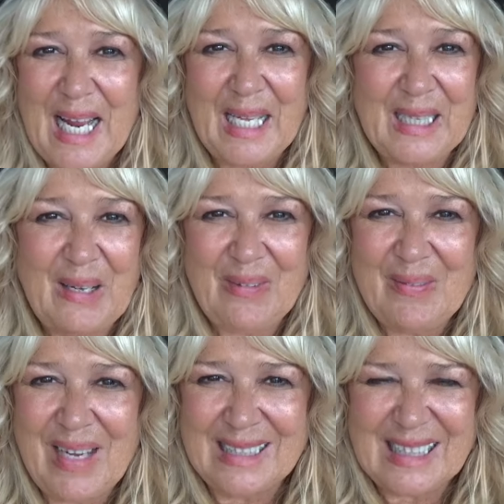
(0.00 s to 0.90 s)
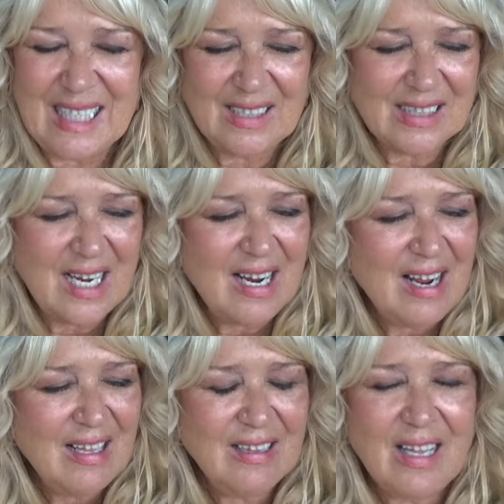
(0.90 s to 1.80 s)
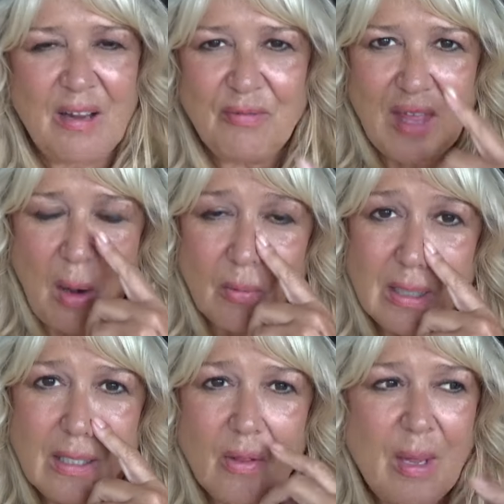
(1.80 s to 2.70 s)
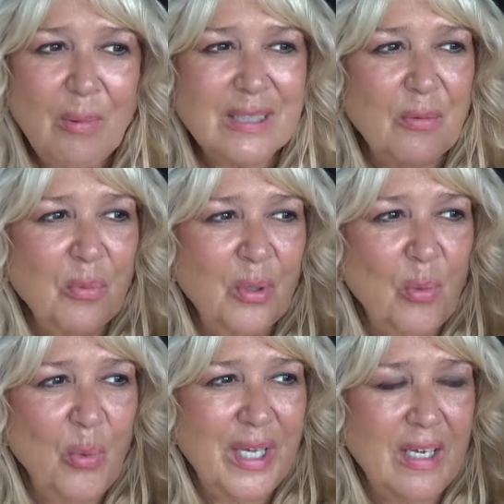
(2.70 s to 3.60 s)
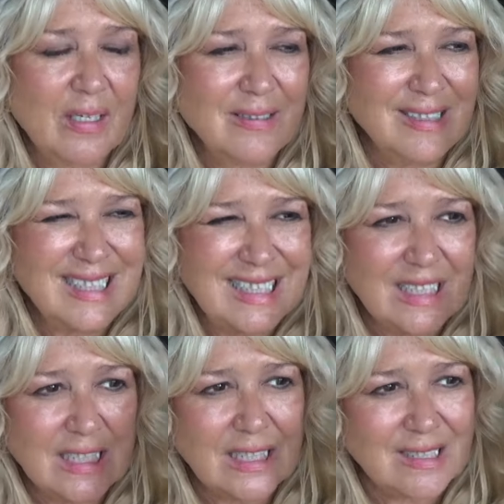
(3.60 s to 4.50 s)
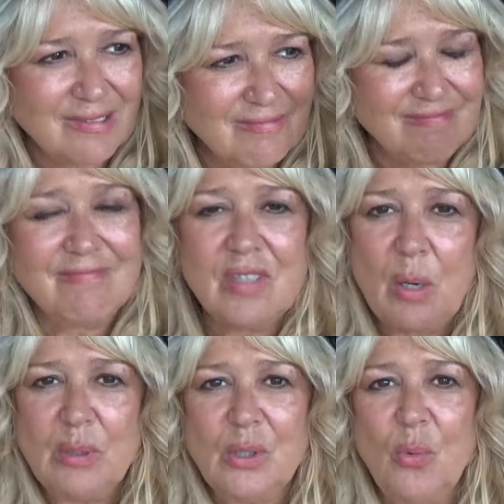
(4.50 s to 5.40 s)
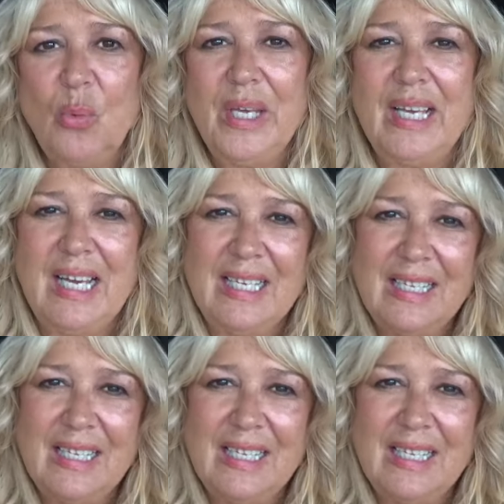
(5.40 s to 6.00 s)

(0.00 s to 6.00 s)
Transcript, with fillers: and live an amazing life. Life that you know that was a real weak. That was a weak